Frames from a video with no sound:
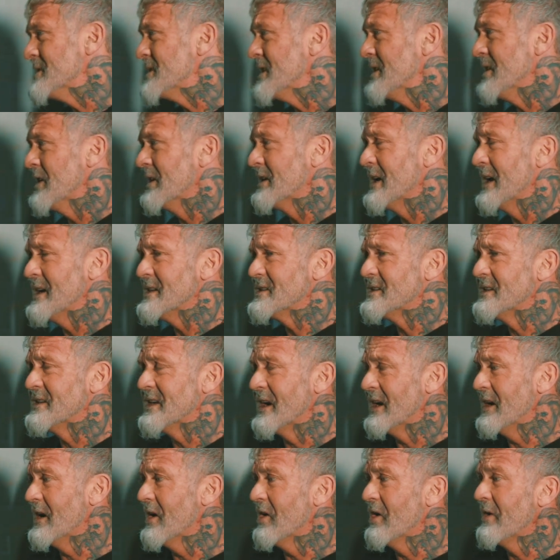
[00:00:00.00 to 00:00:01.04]
in your
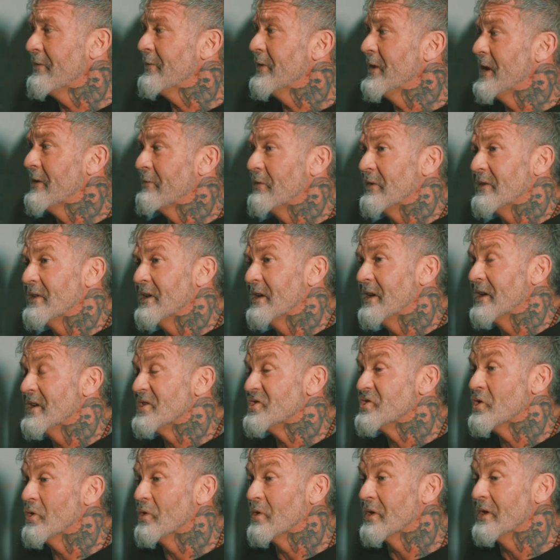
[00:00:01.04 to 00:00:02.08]
day-to-day life and everything is
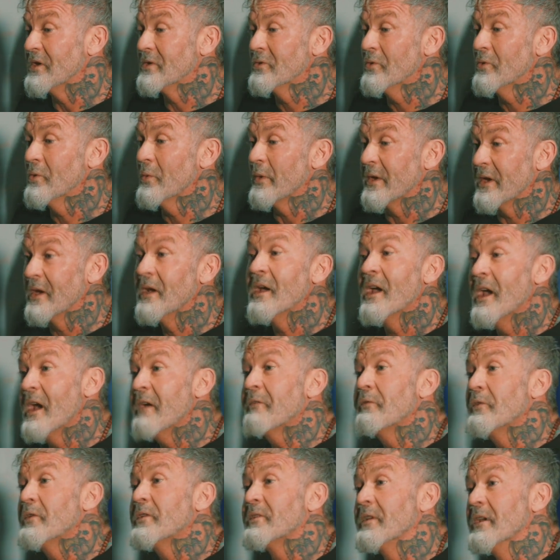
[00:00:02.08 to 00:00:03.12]
yonky-dory,
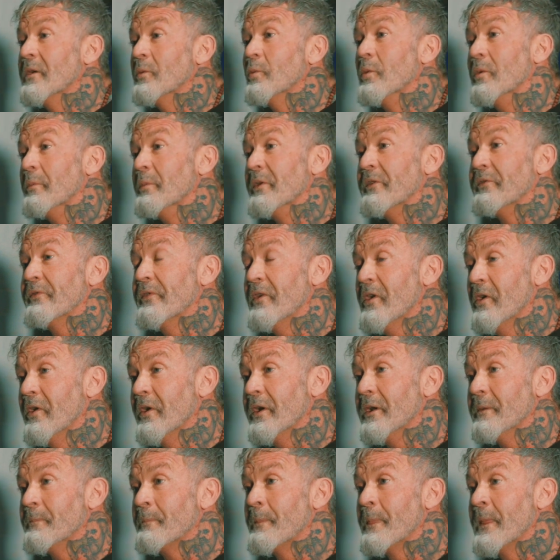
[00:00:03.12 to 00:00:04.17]
everything will be
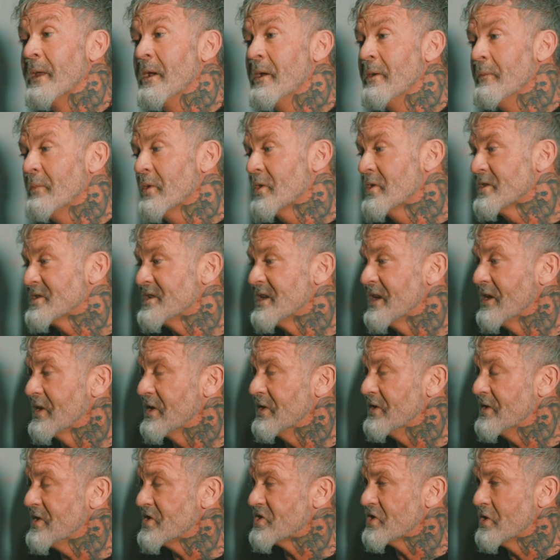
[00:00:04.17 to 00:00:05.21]
fine. Because in
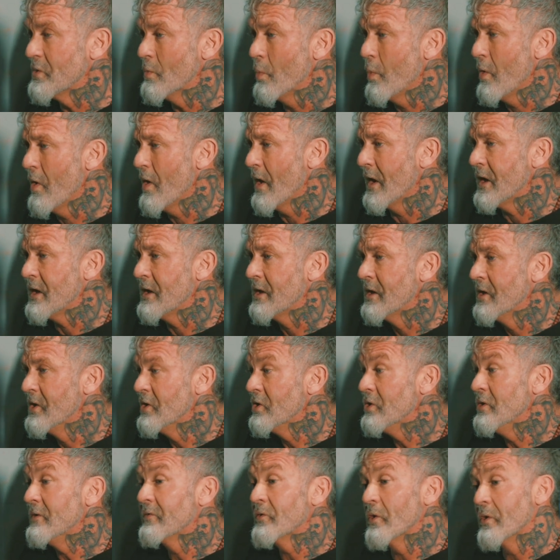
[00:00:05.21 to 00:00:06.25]
condition white,
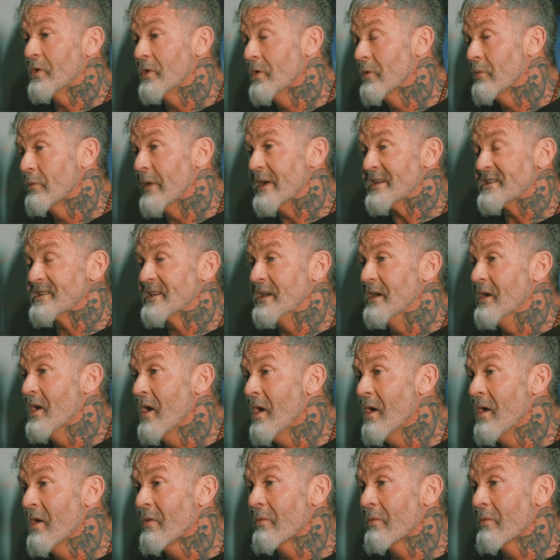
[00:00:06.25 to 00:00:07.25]
you've got your resting heart